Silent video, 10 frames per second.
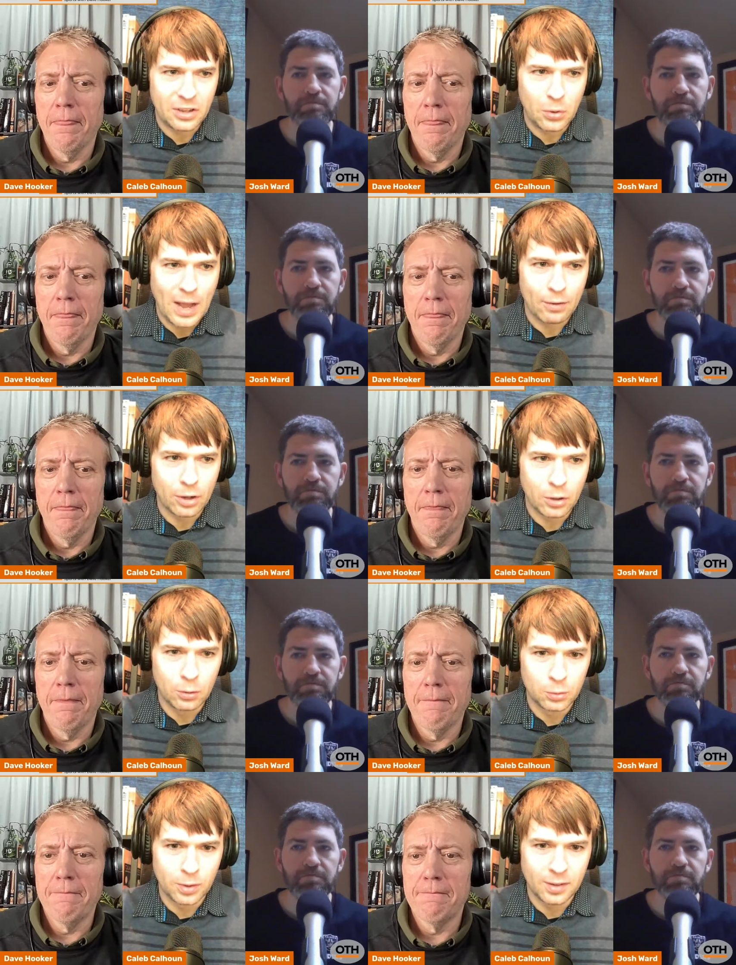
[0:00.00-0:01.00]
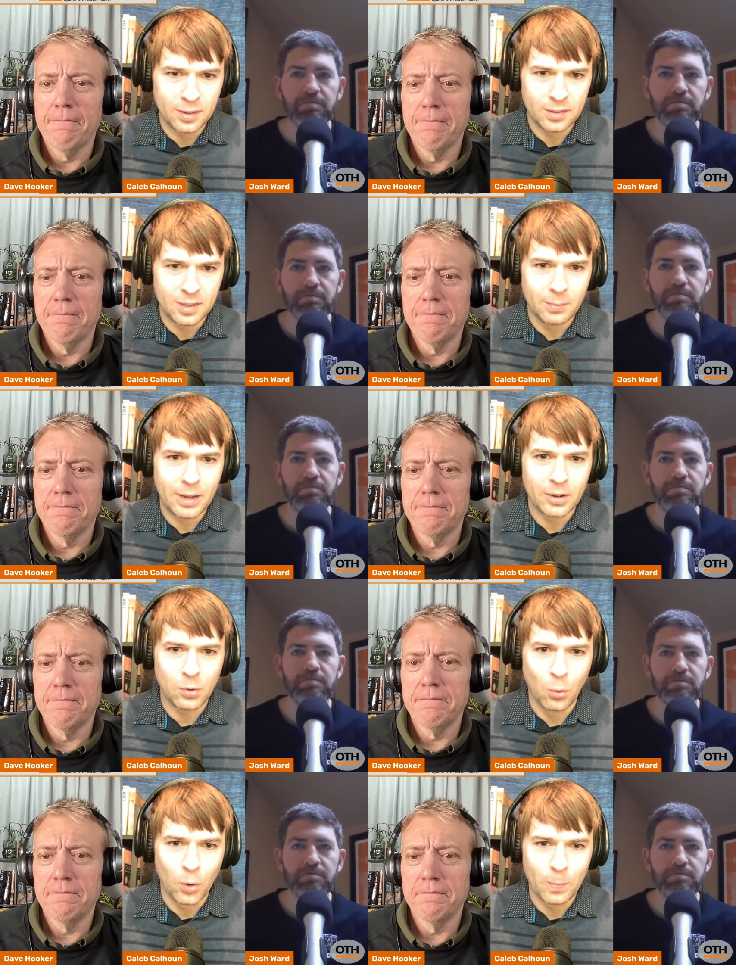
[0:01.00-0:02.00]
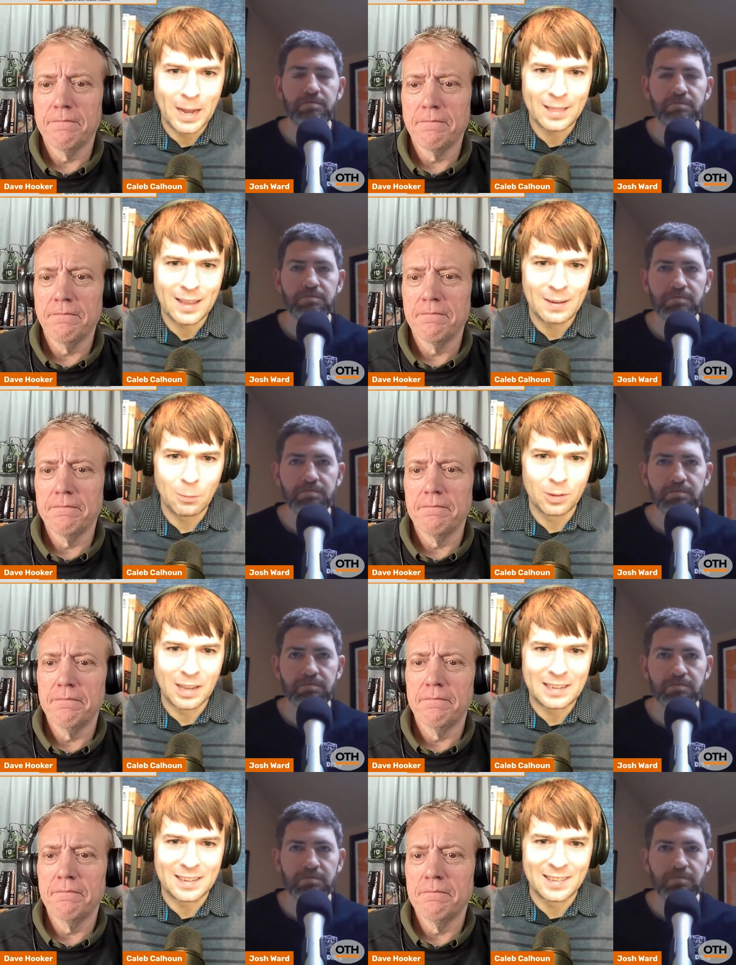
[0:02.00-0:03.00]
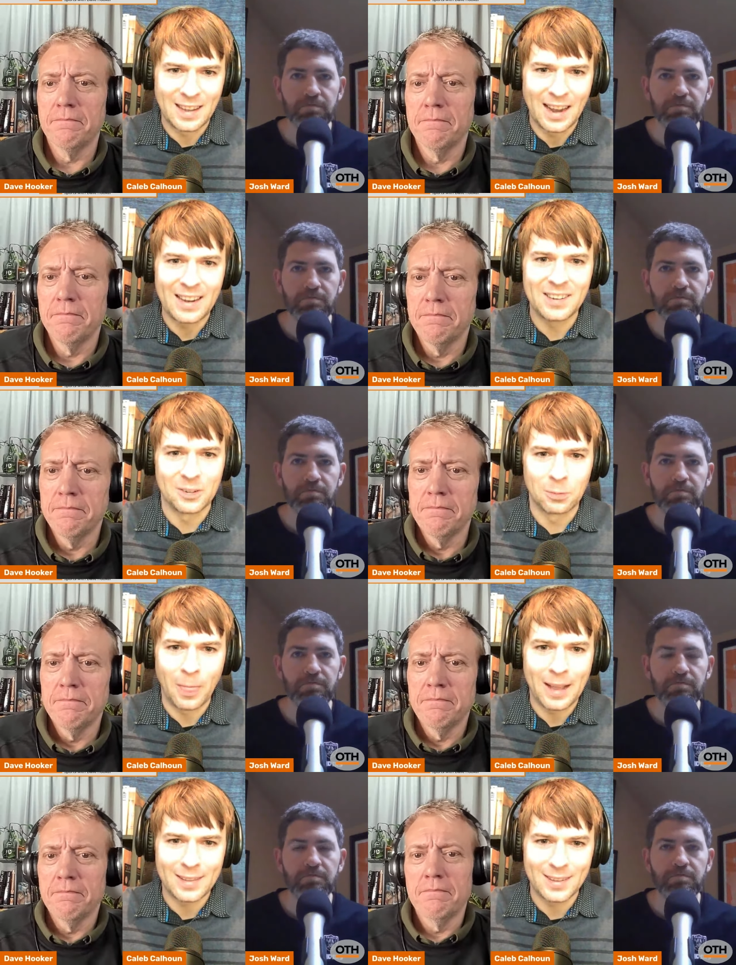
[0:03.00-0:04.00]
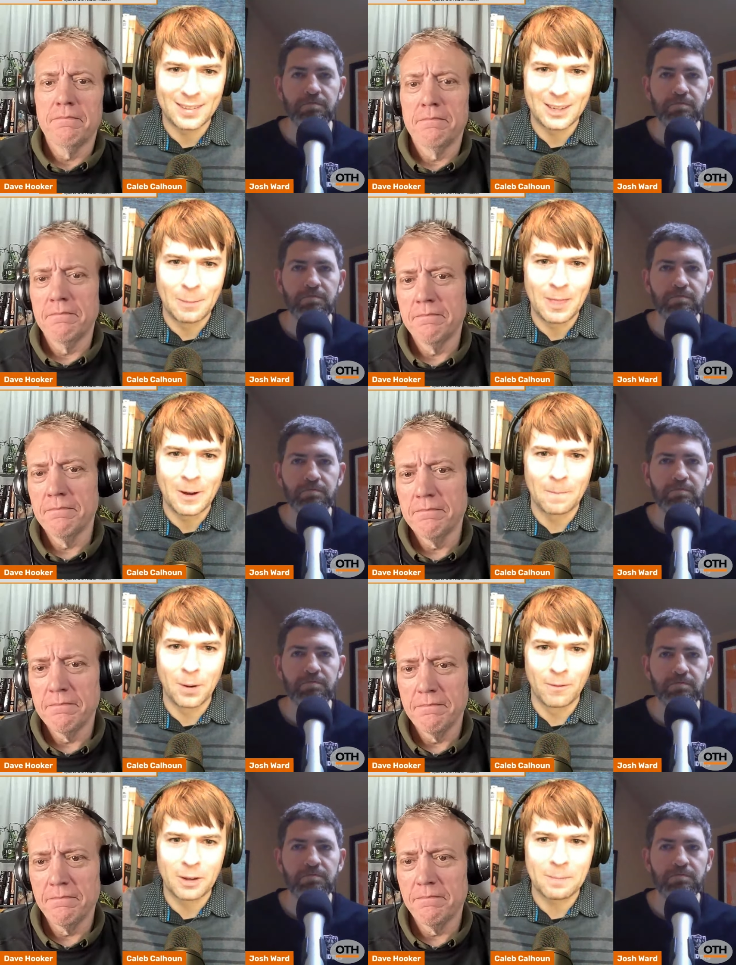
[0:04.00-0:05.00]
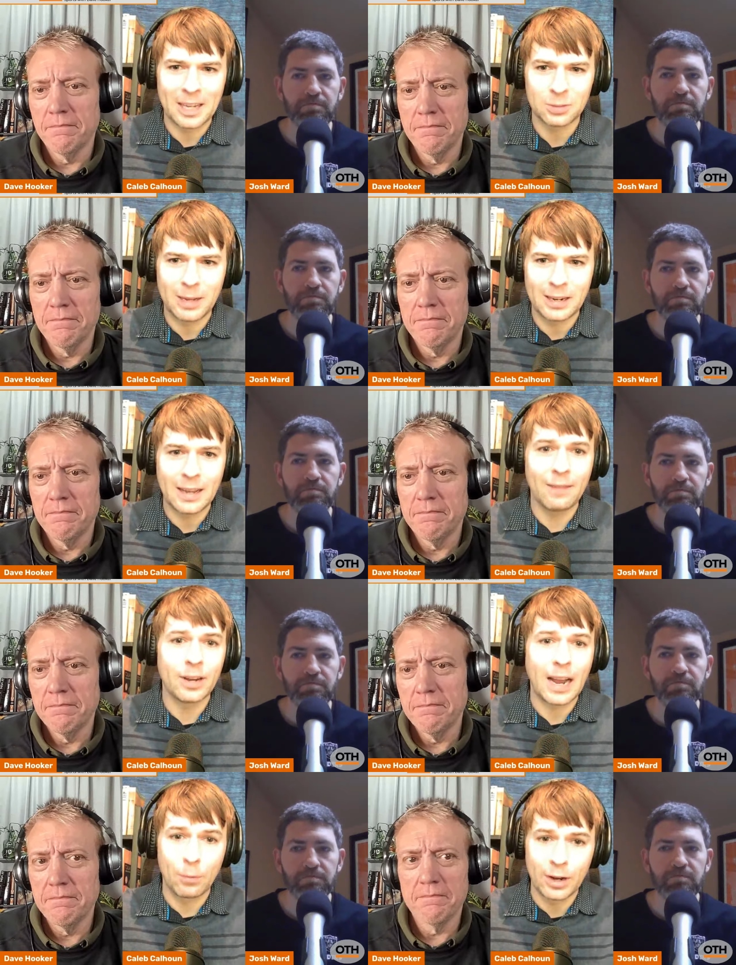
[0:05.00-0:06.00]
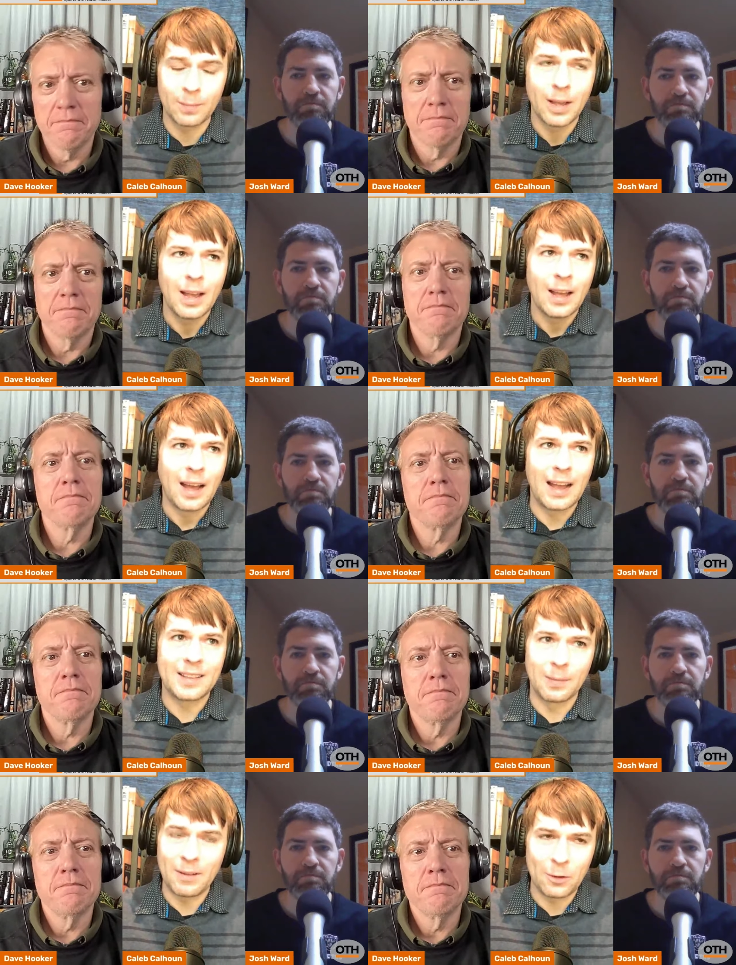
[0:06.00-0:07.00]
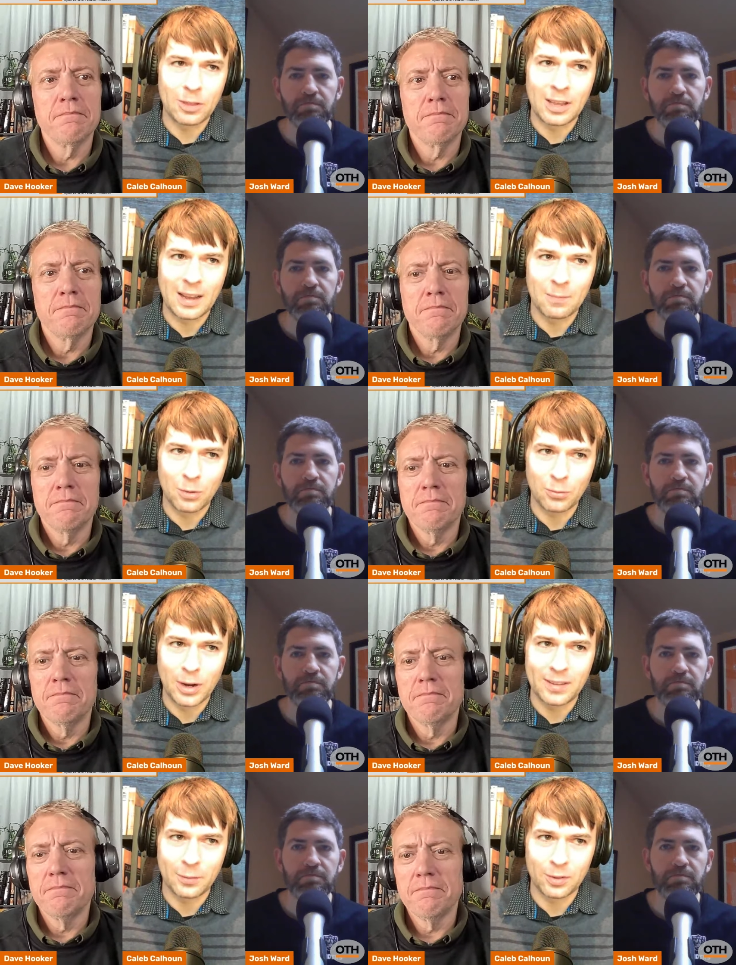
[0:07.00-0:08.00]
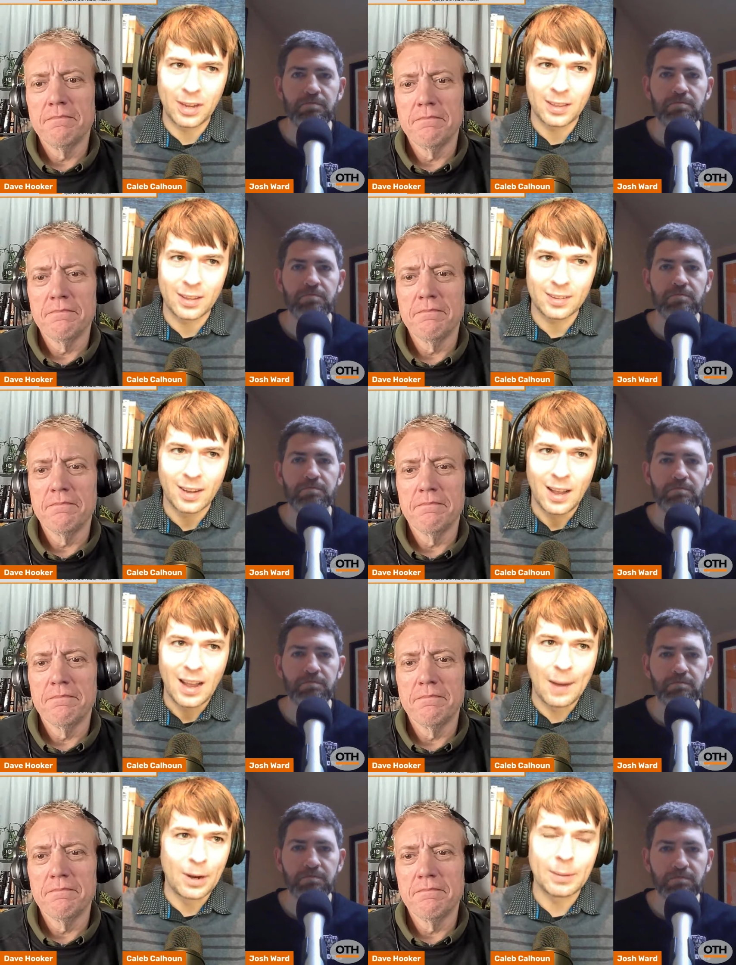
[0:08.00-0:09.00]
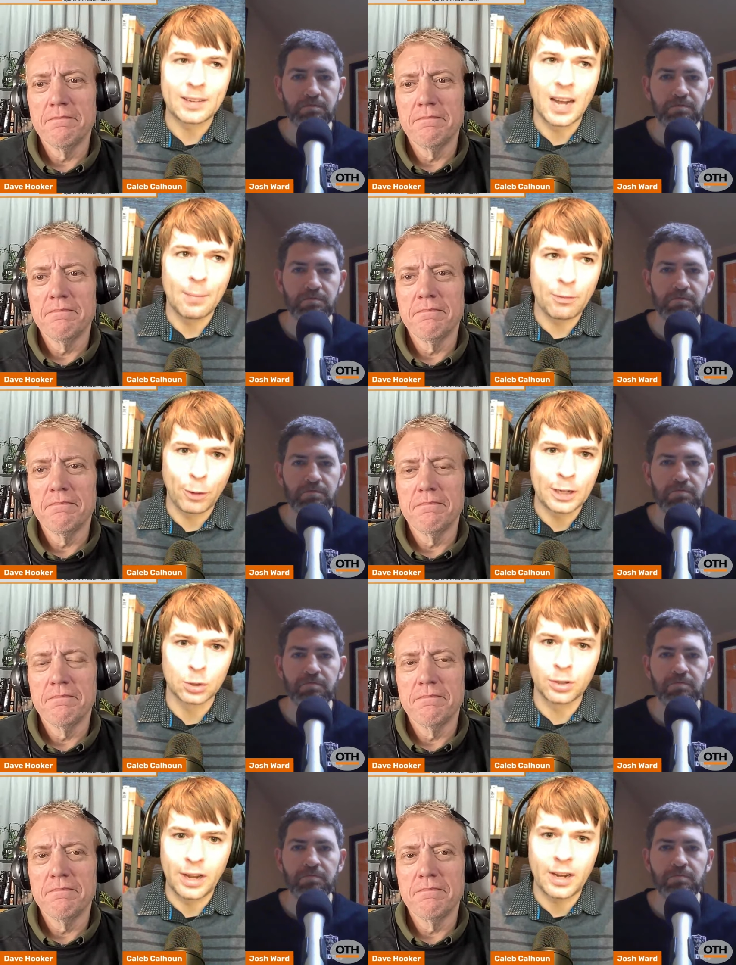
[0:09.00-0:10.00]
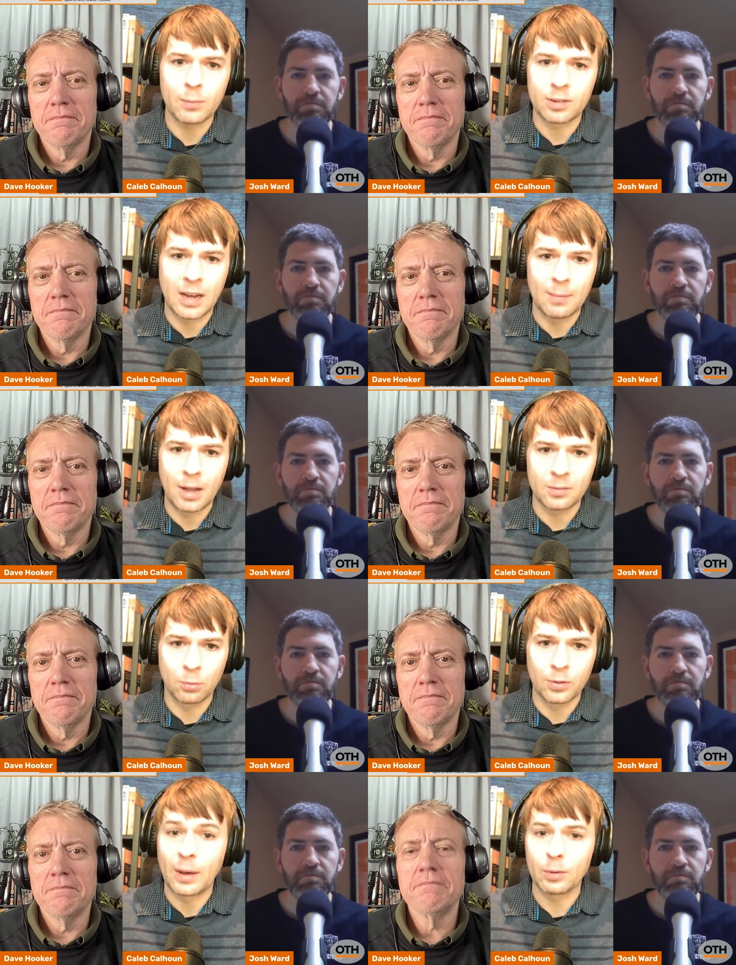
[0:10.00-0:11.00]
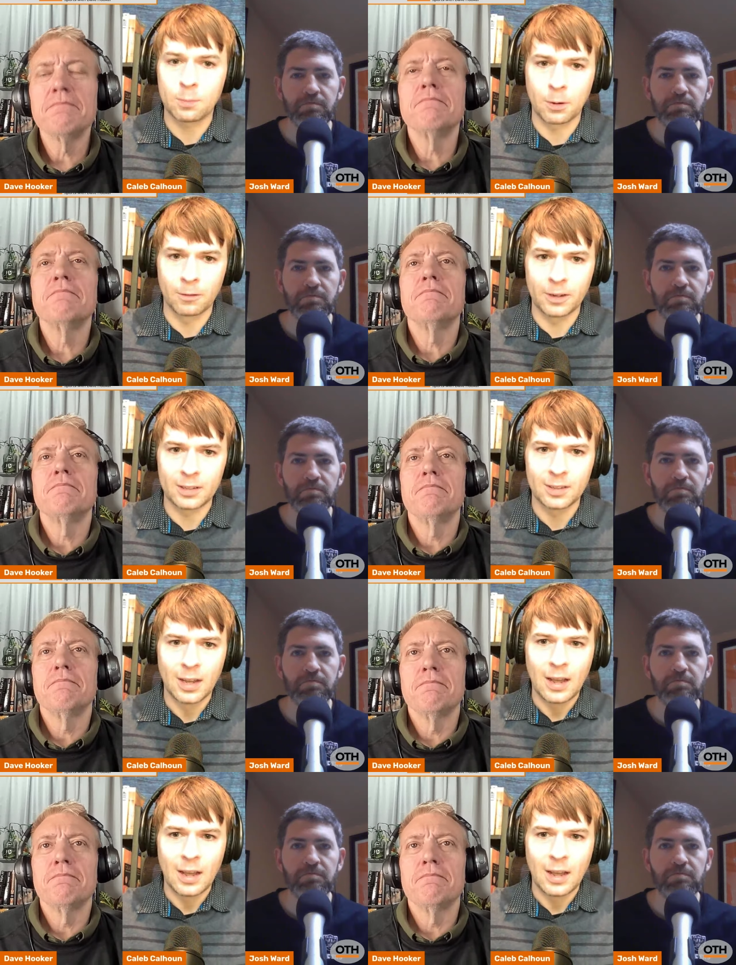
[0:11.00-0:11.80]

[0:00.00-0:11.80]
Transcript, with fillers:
Speaker 1: you have a coach with a system and a quarterback that was like designed to run that system, and they're a perfect match made in heaven. I bring up, I, tell me if you think I'm crazy for saying this. I bring up like Tommie Frazier landing with Tom Osborne, that was perfect.